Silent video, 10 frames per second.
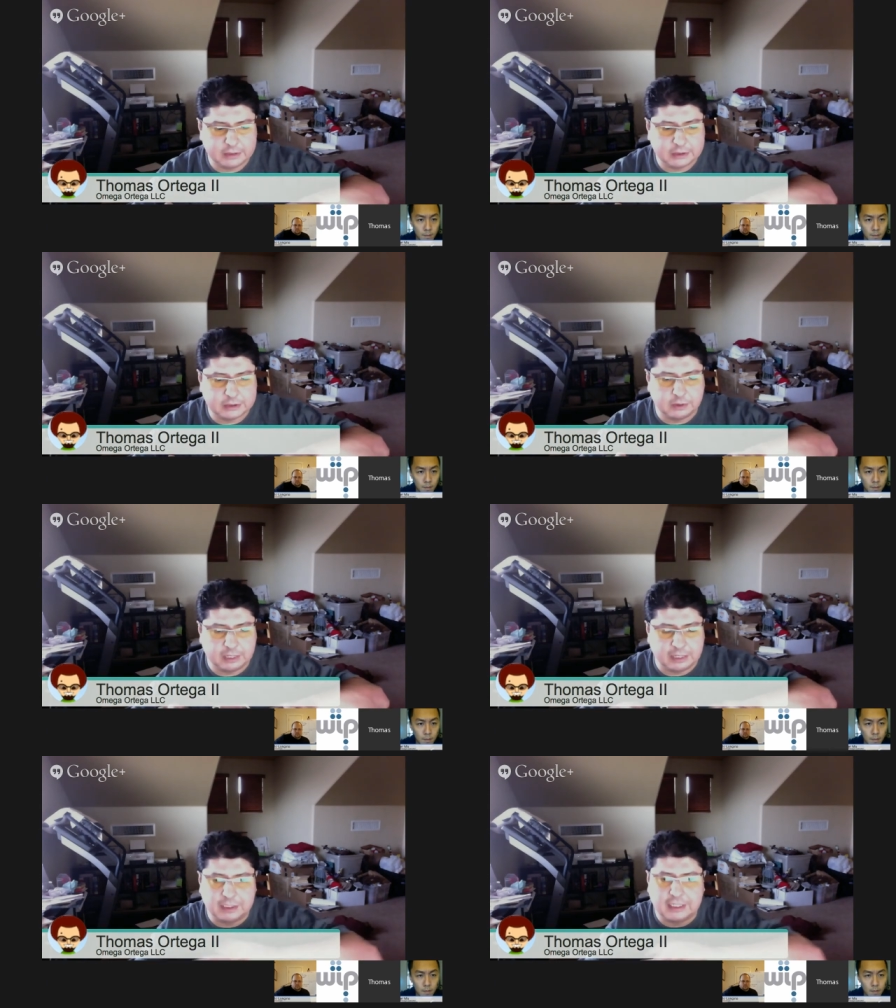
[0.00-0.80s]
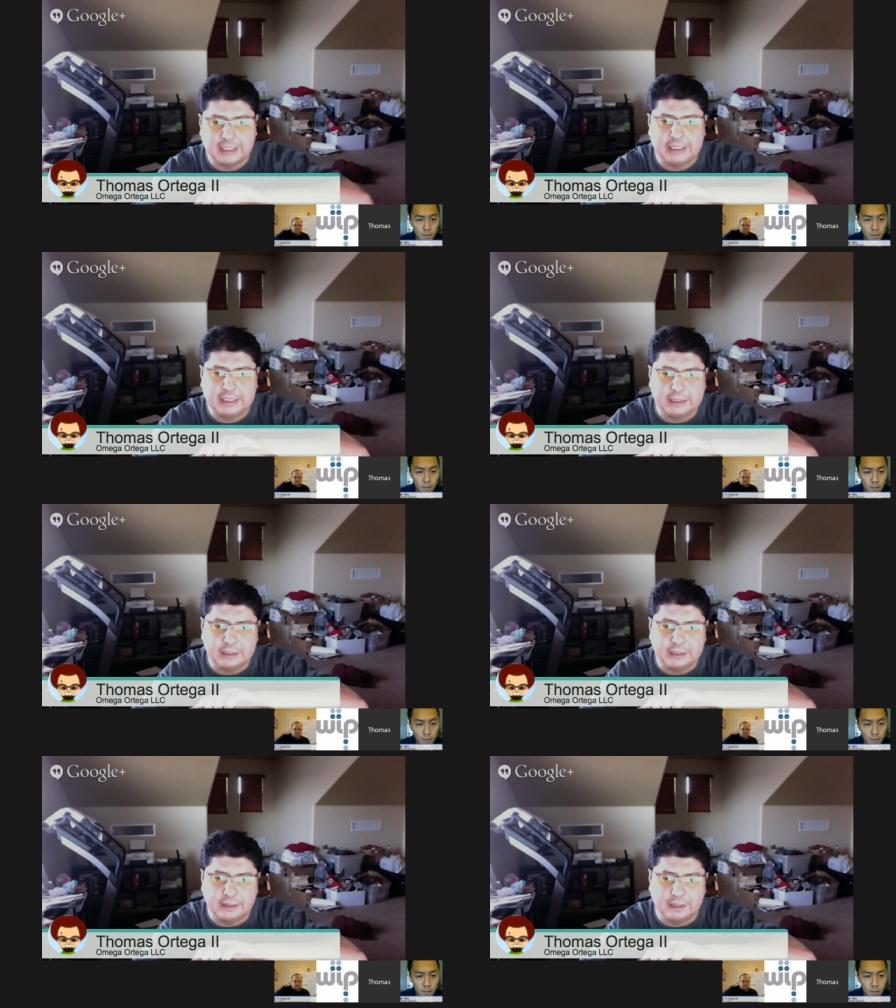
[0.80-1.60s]
so I will clean
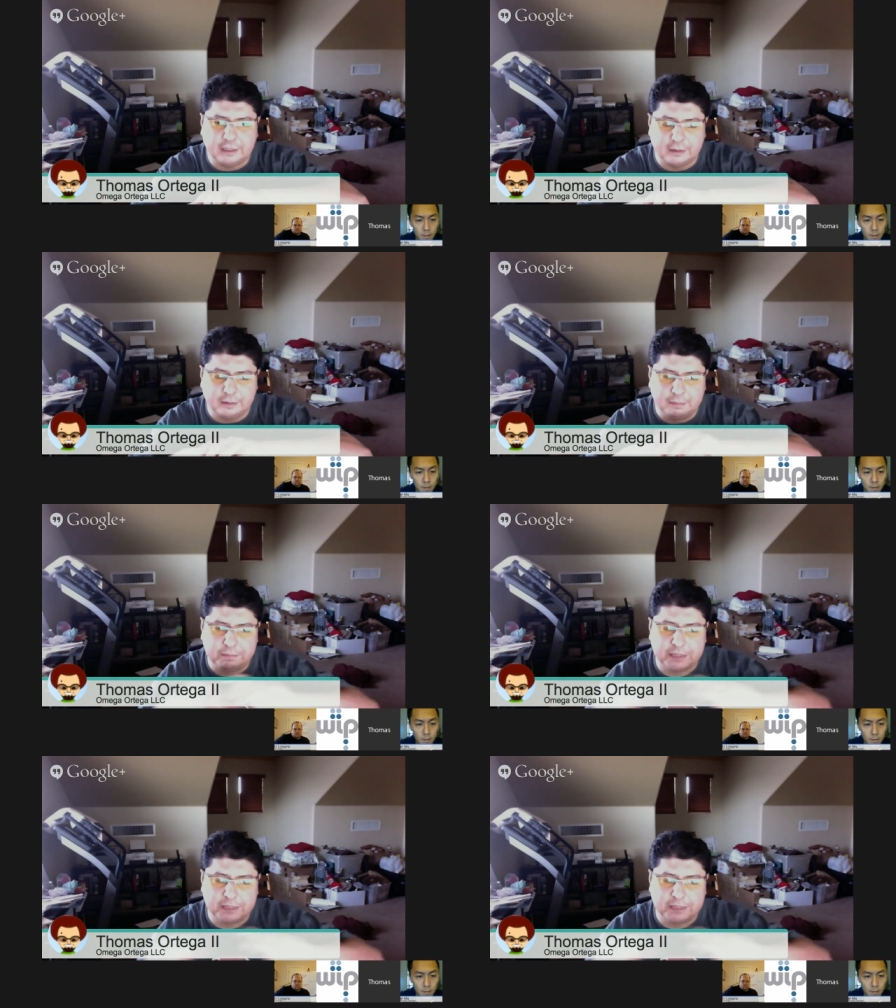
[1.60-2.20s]
the